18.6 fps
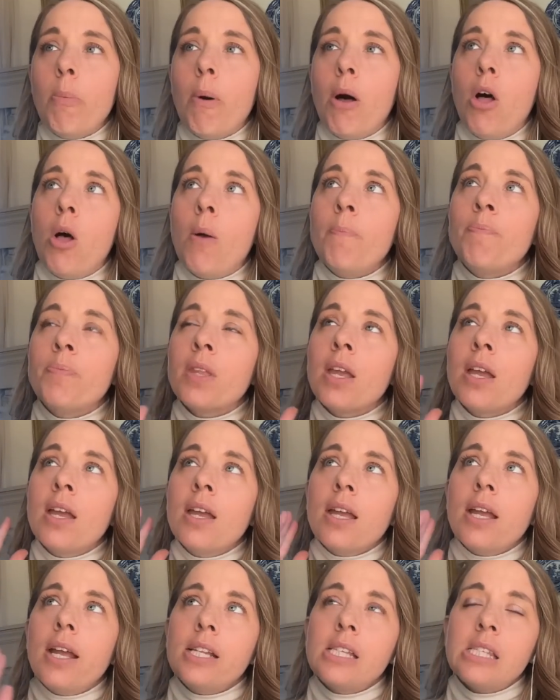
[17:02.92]
balm,
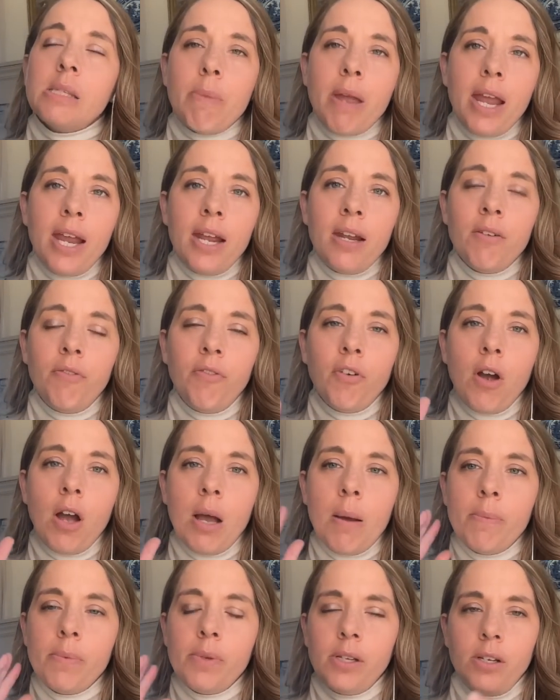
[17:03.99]
it's made
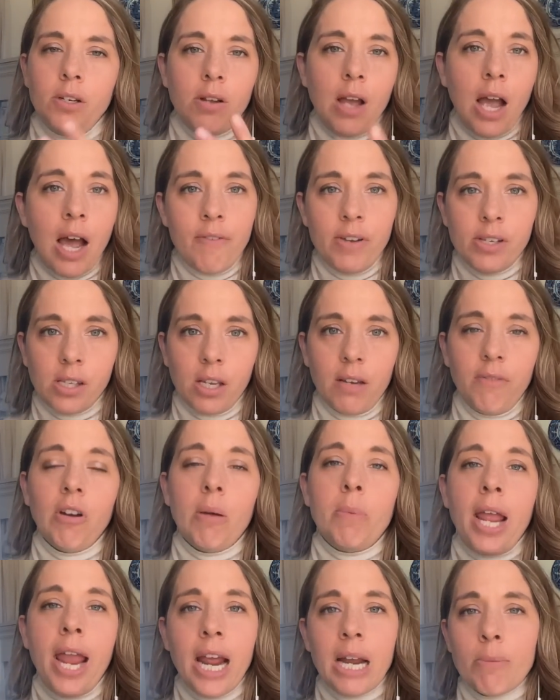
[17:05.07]
from obviously
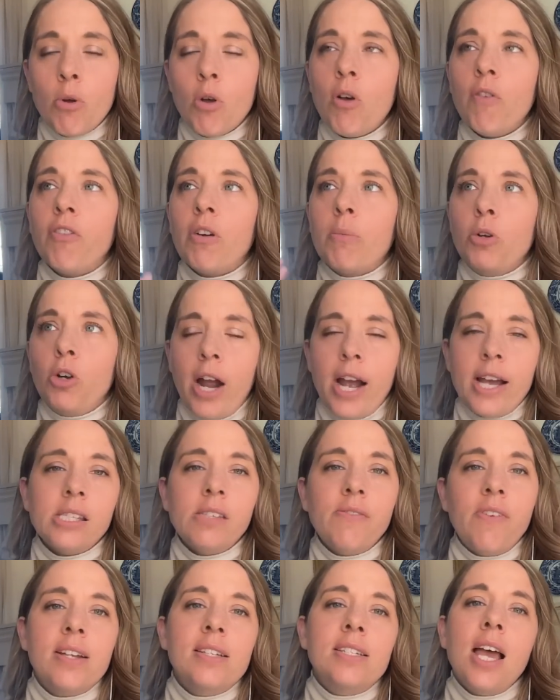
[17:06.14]
from an animal, from
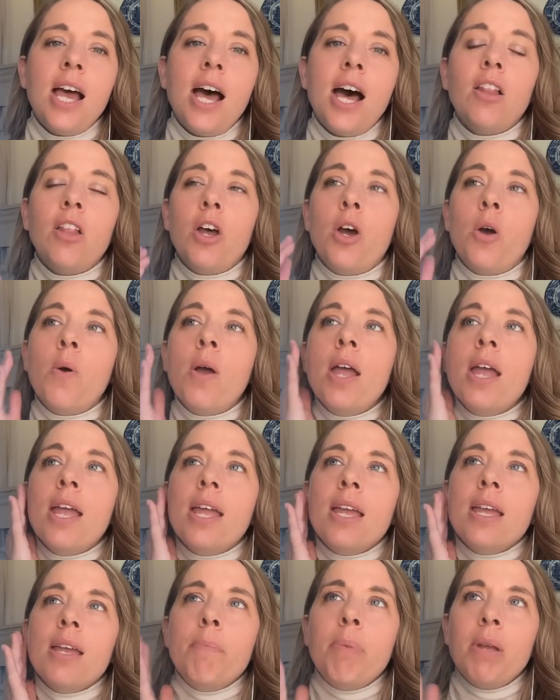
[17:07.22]
grass-fed tallow.
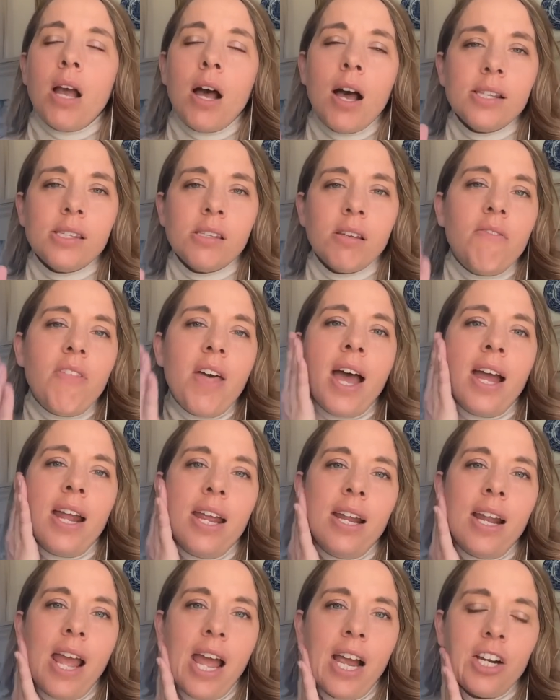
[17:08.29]
Because of that,
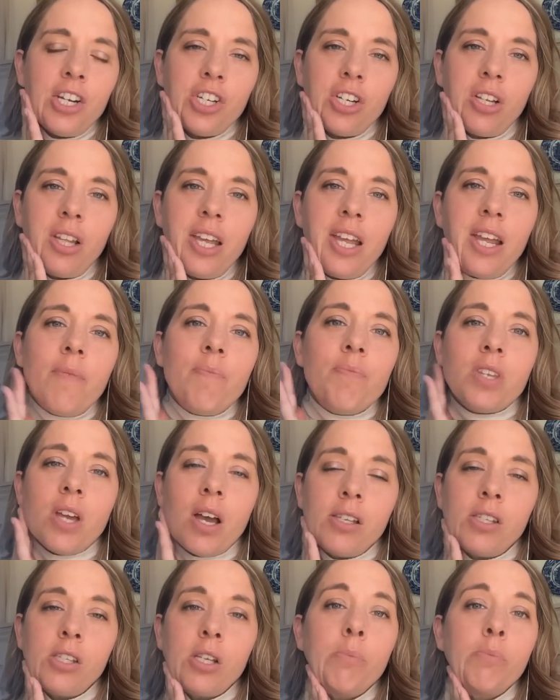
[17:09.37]
it actually
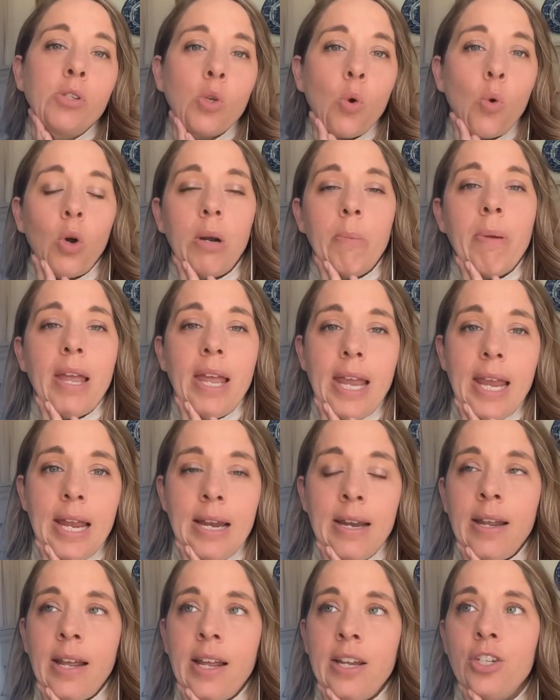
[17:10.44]
does absorb
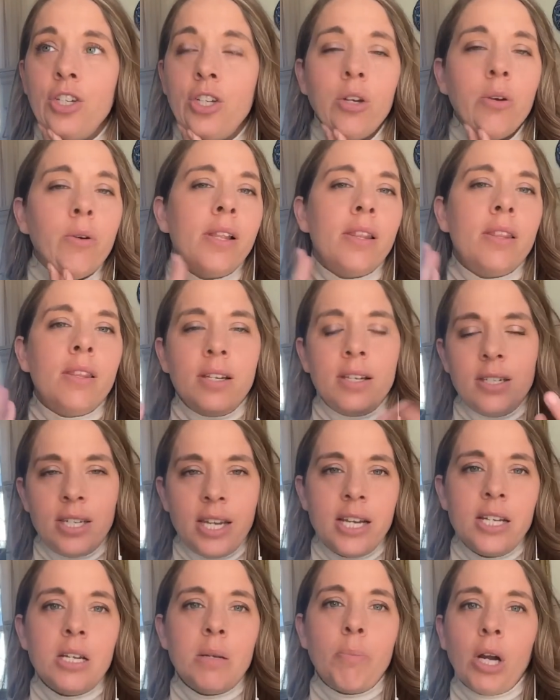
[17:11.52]
in and do the
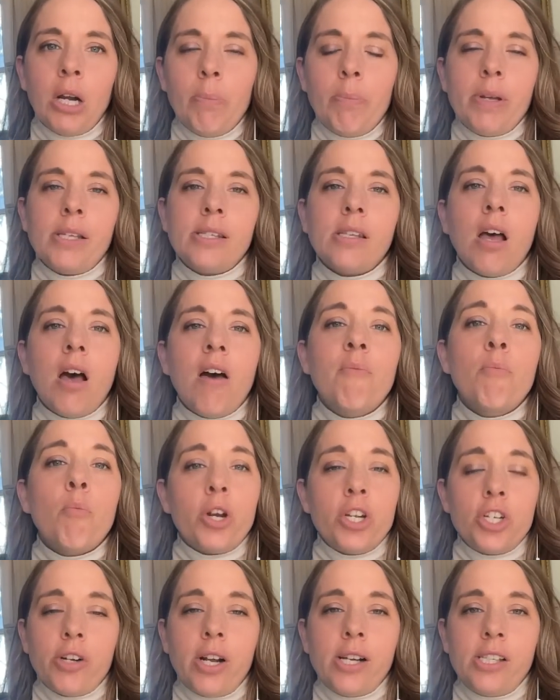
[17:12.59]
intended purpose of
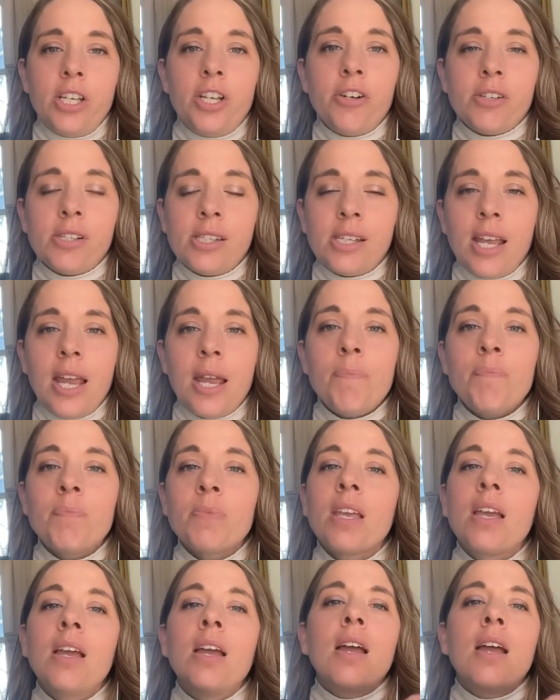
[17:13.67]
moisturizing your skin.